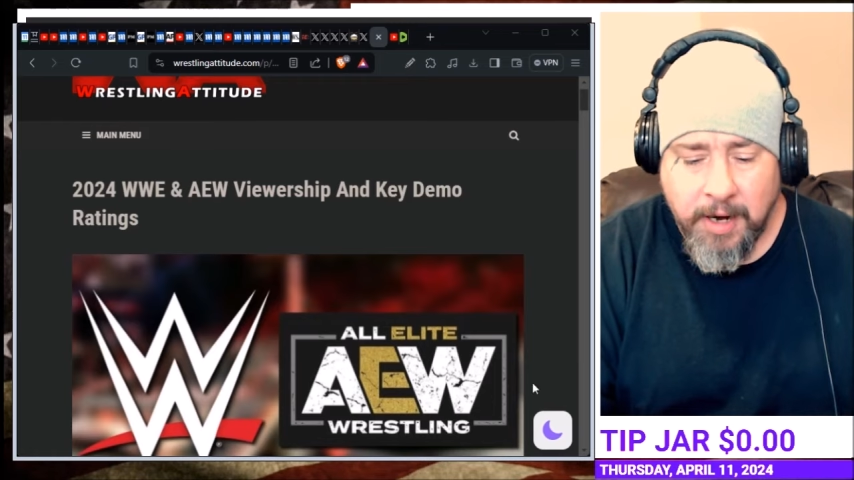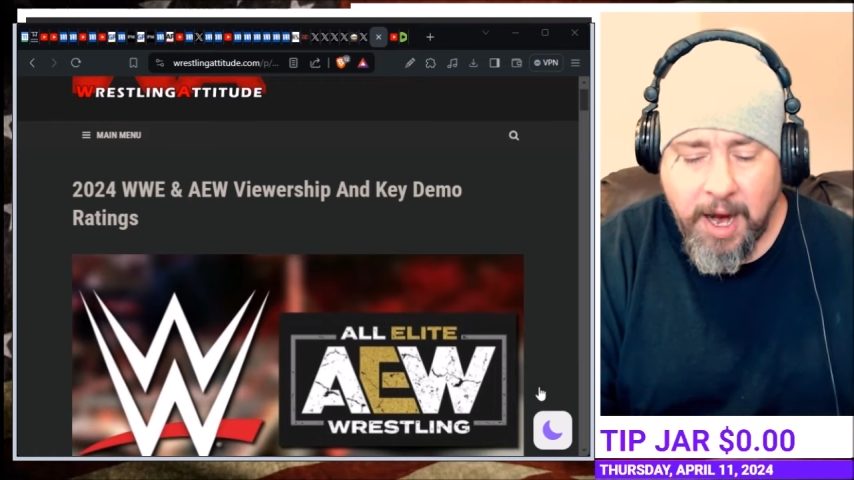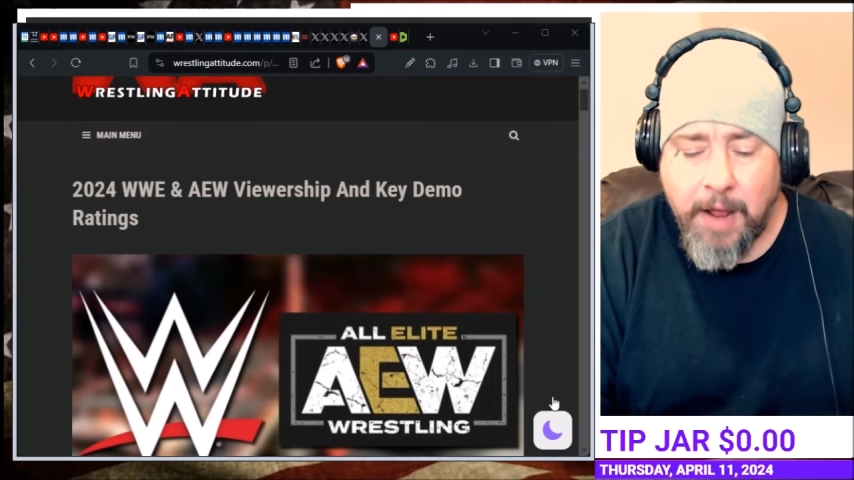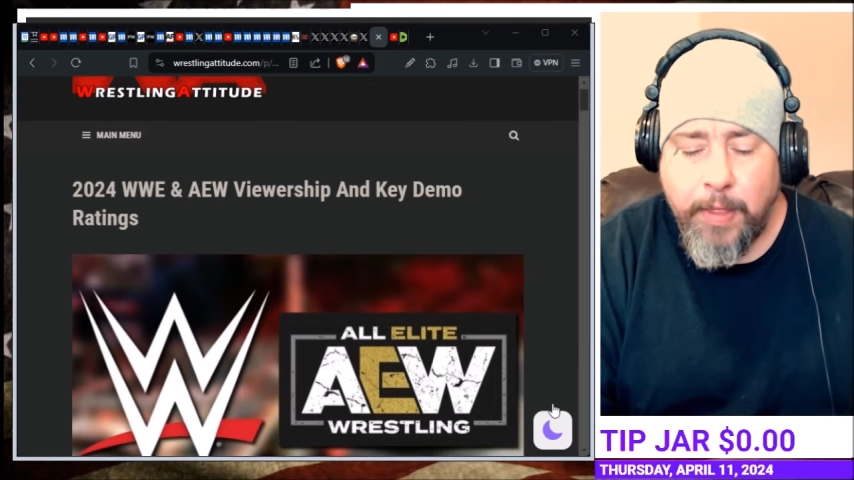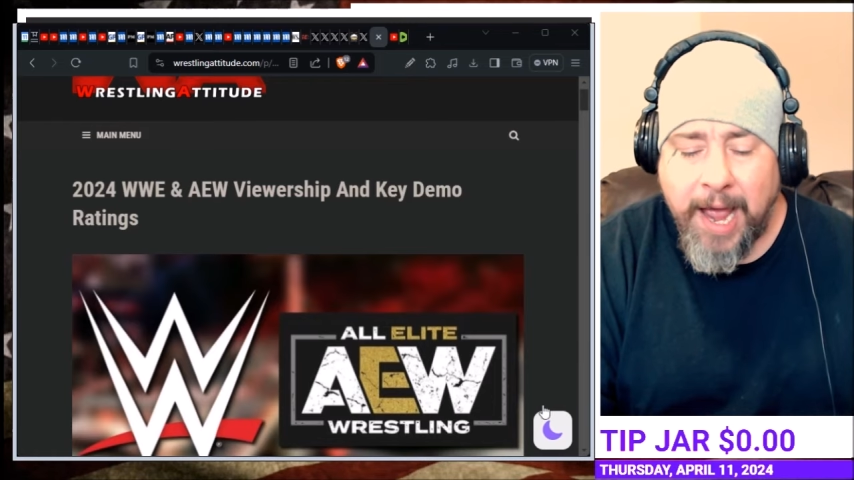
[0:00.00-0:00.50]

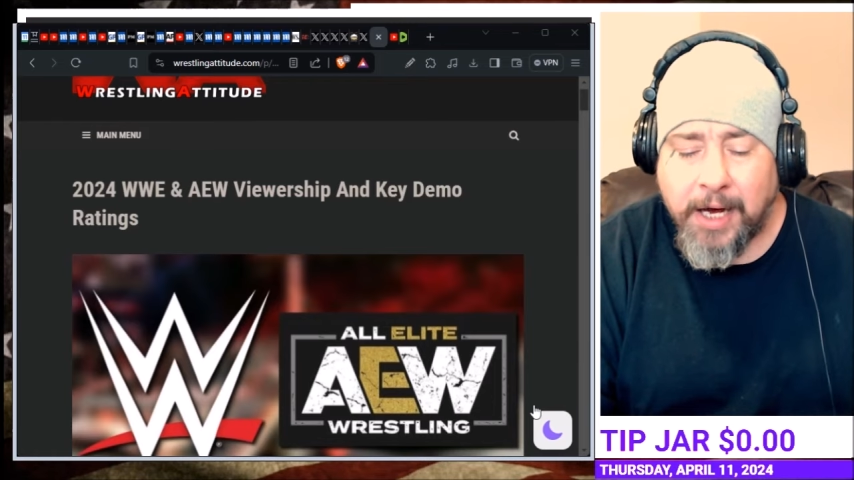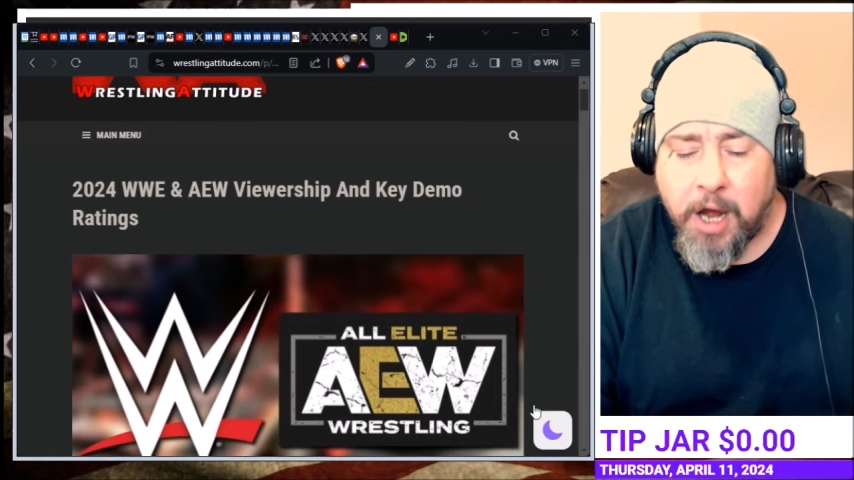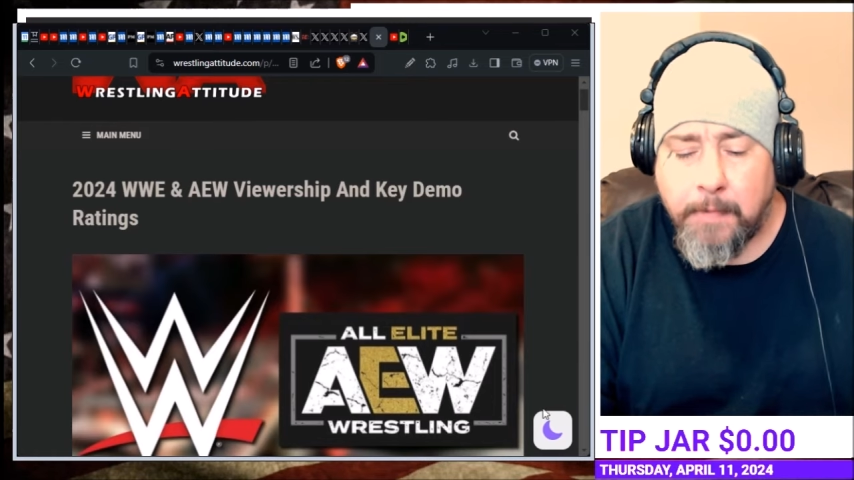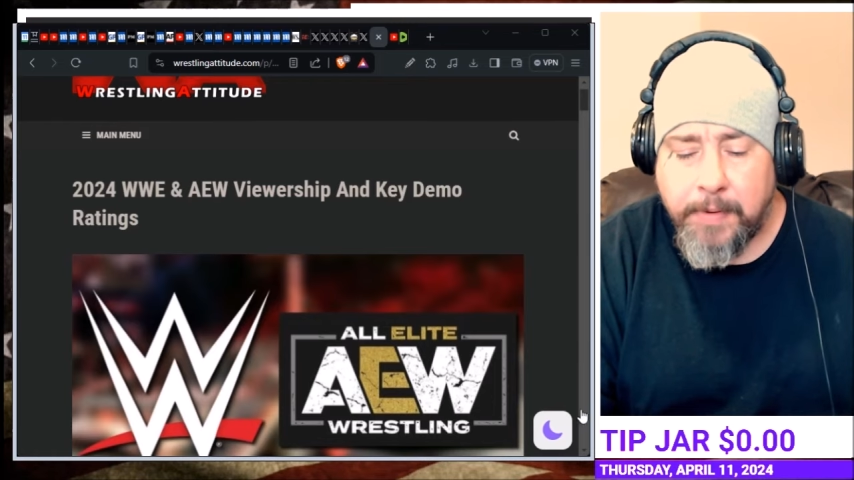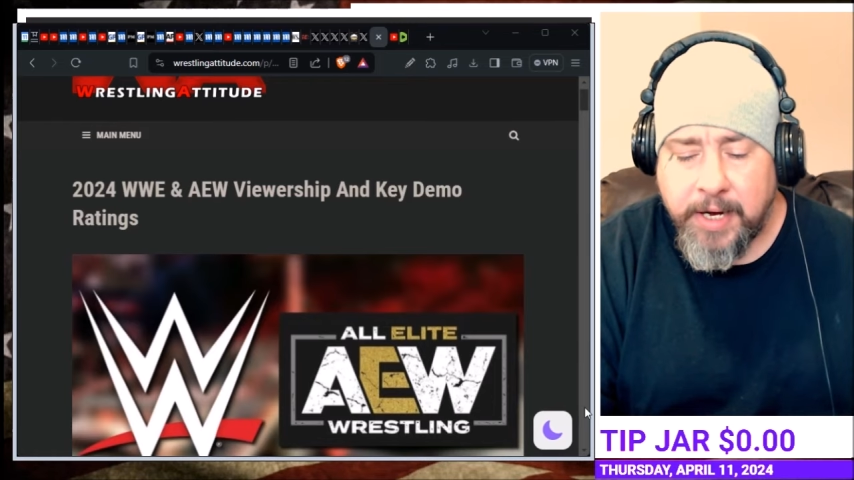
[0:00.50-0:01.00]
And that
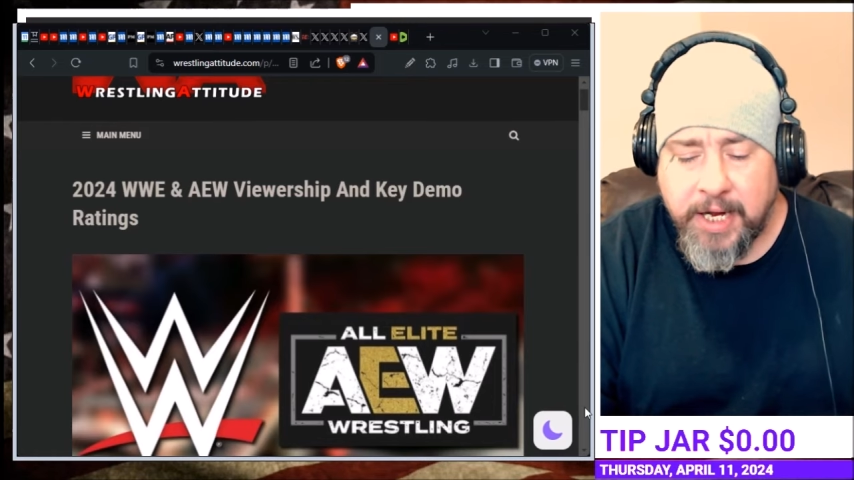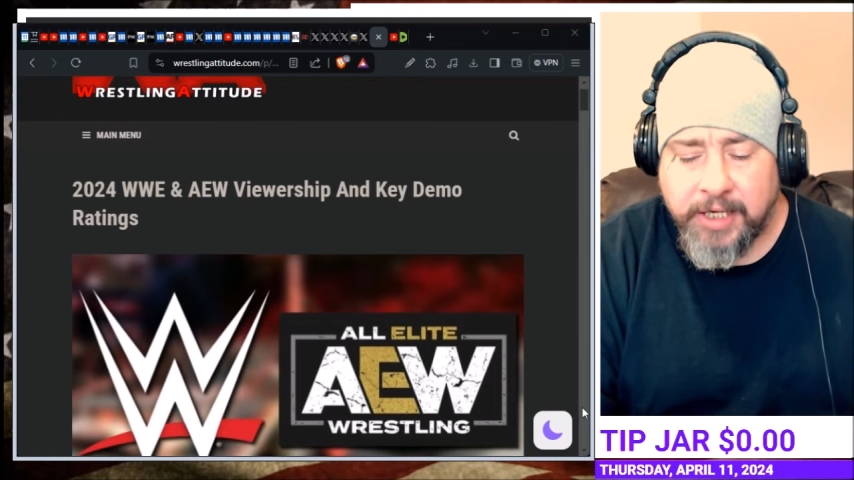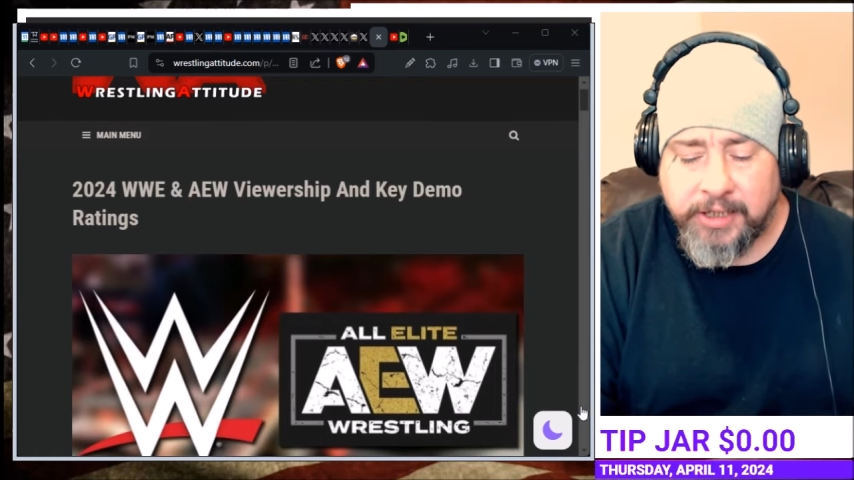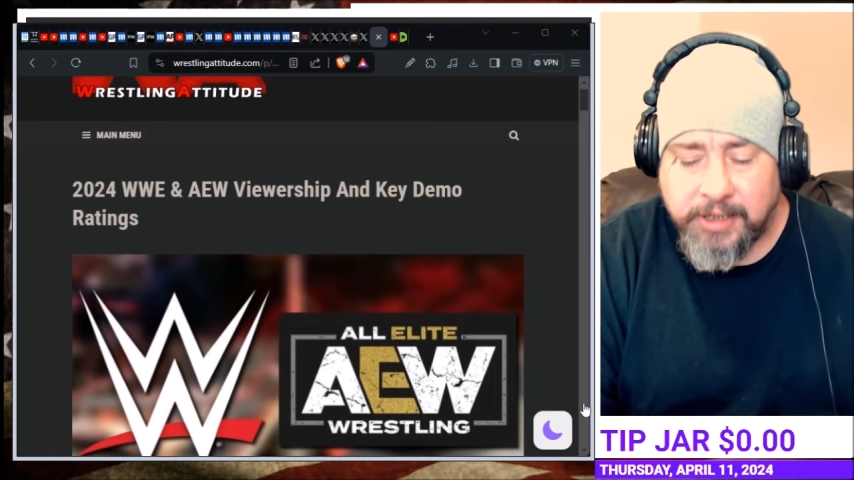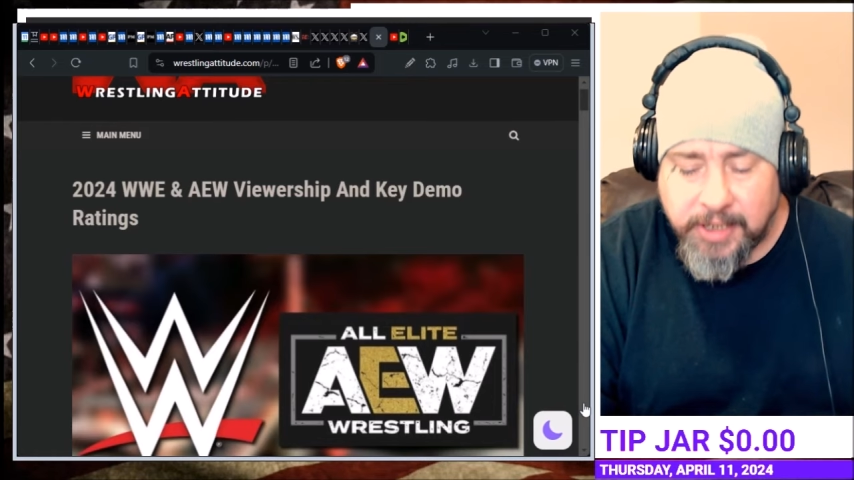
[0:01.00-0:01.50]
company
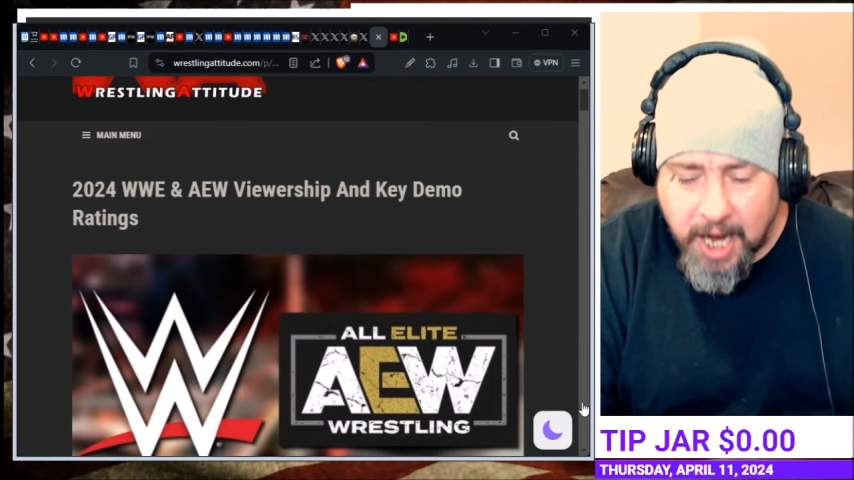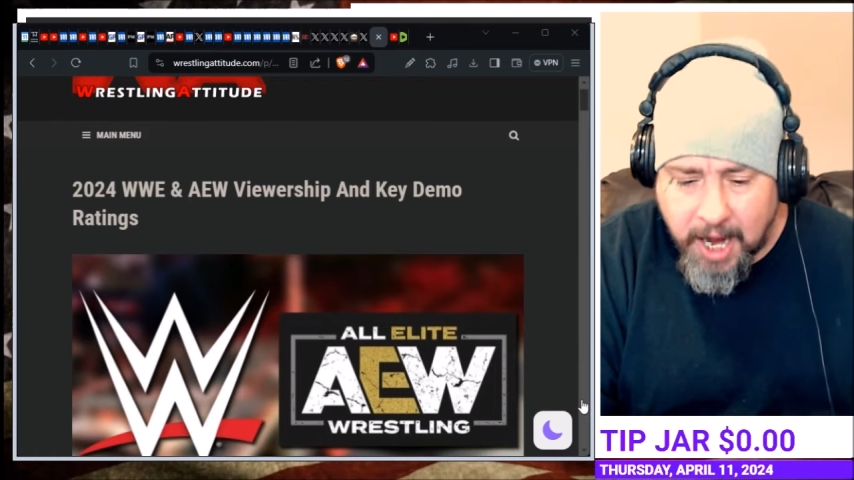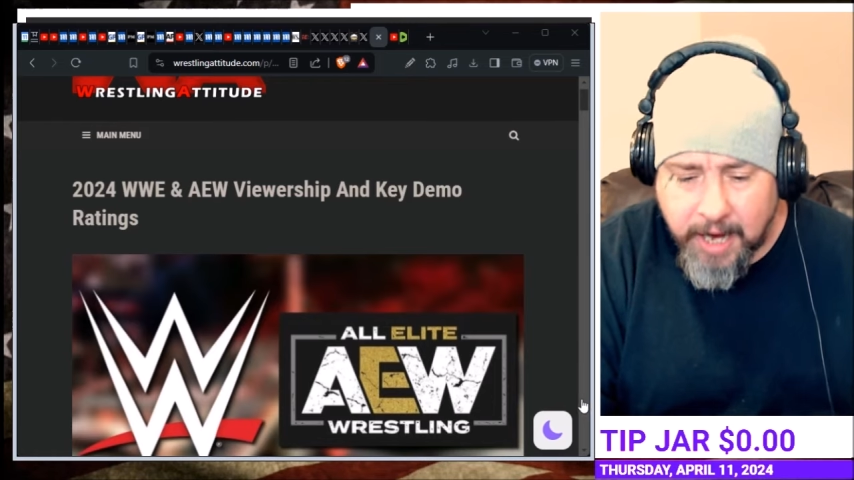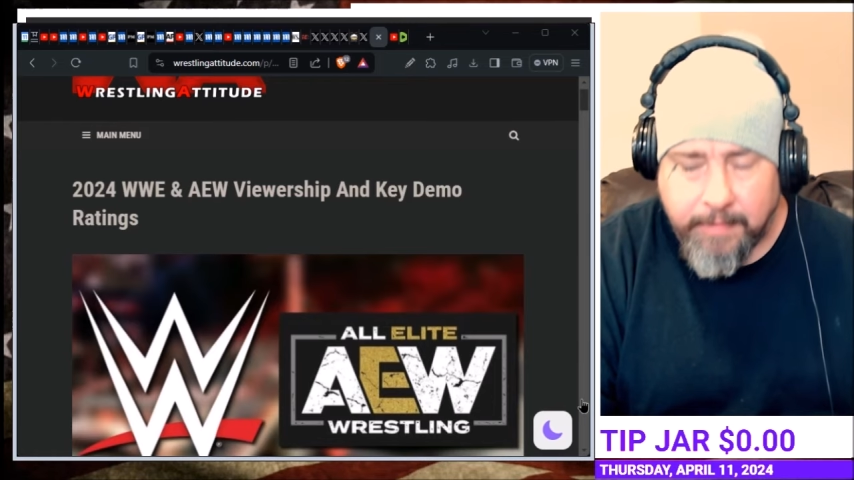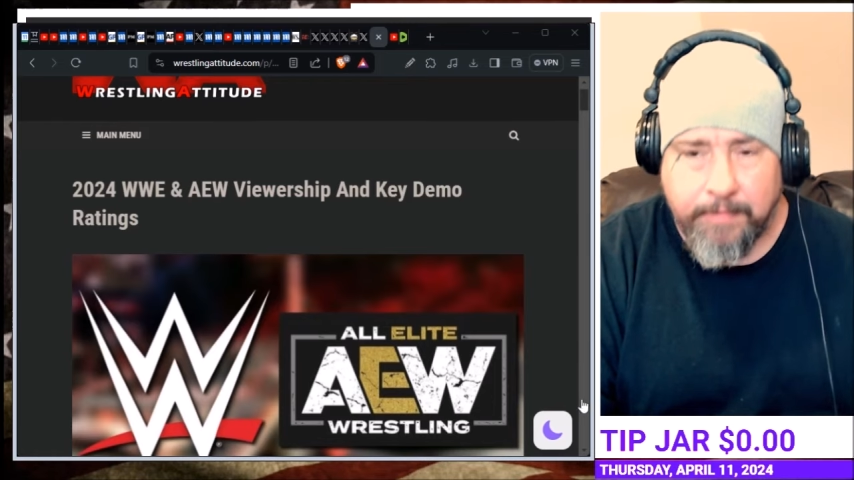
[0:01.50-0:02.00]
is dead.